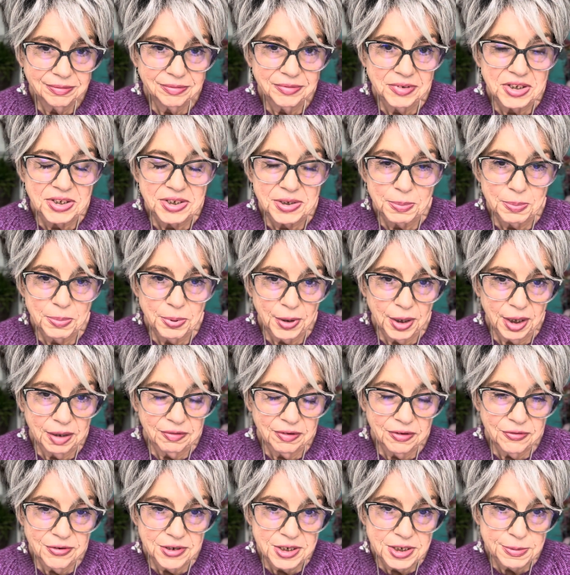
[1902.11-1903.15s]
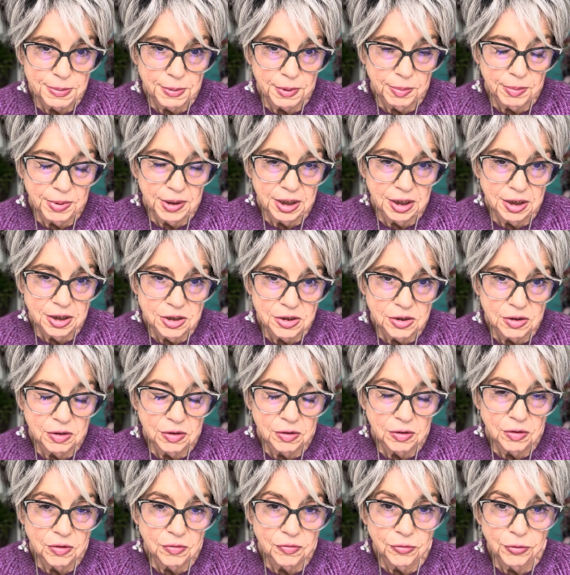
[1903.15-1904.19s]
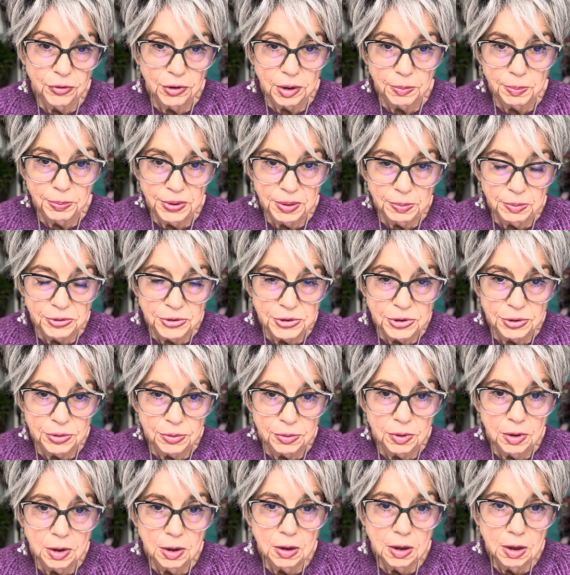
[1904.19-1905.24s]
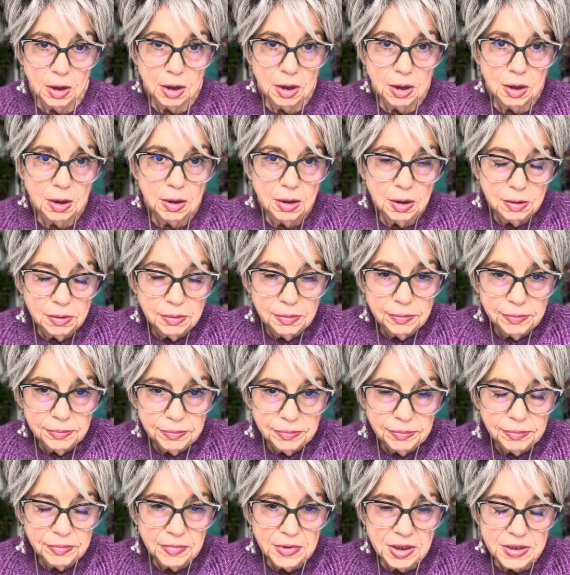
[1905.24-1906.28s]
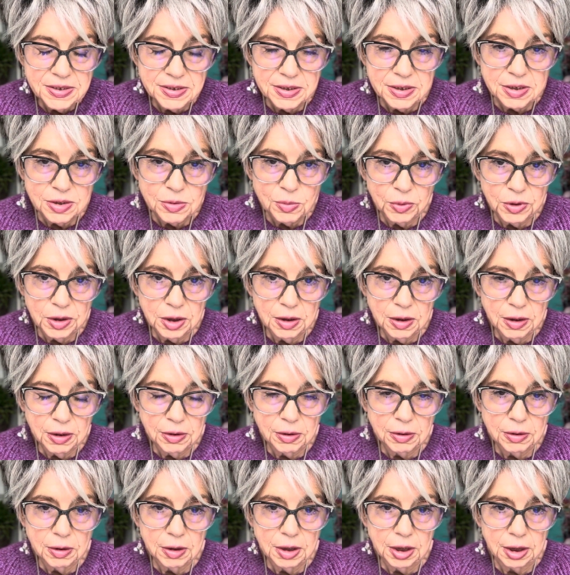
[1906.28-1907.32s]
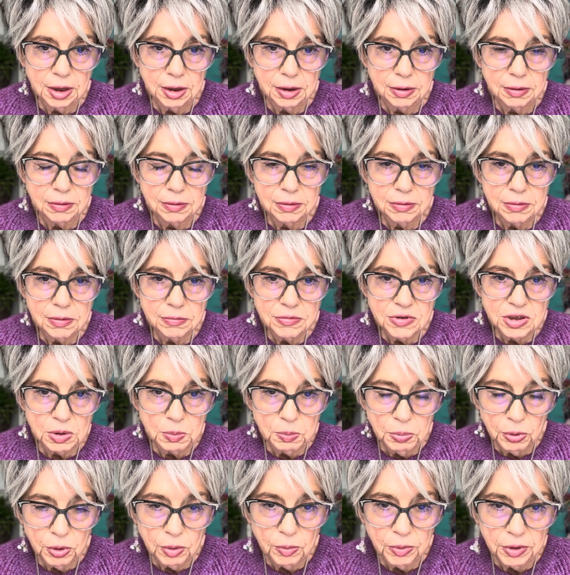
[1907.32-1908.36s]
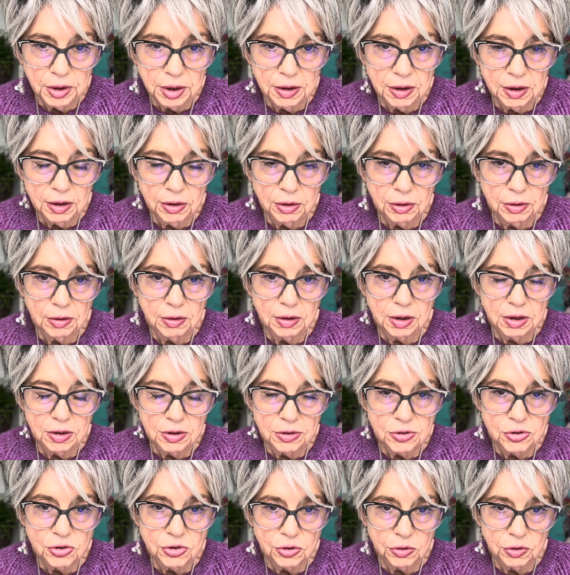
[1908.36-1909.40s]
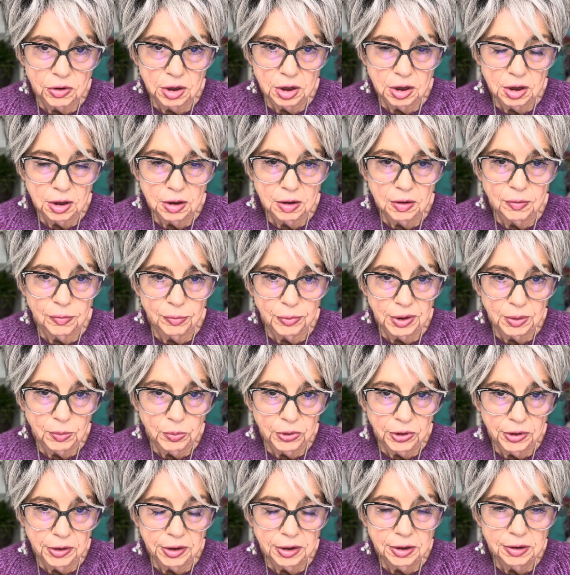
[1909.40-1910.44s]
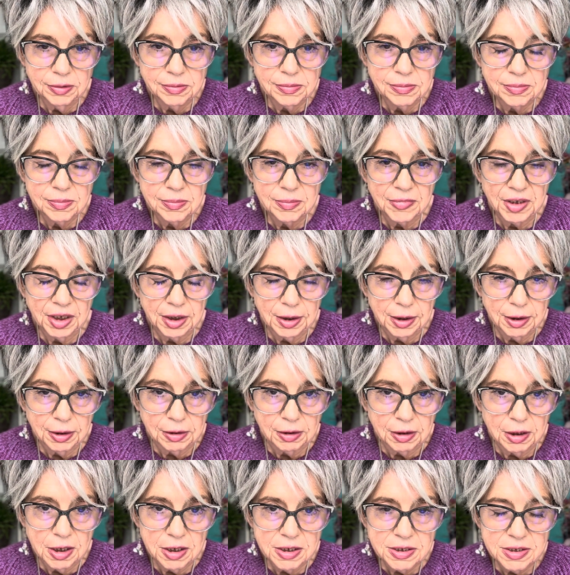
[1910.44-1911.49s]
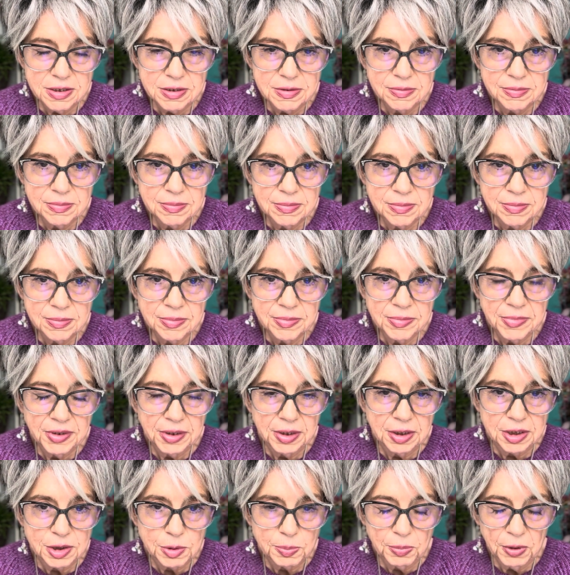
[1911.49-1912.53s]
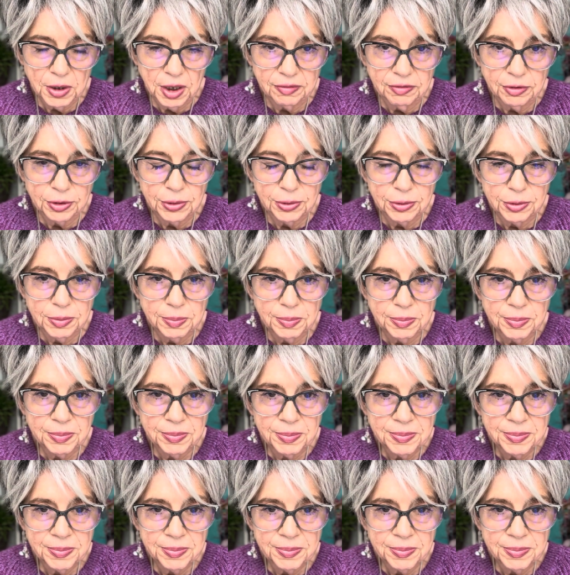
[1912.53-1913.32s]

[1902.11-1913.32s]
It's a private Facebook page for people to assist one another and support one another in this journey of wig wearing and hair loss. It's a private group.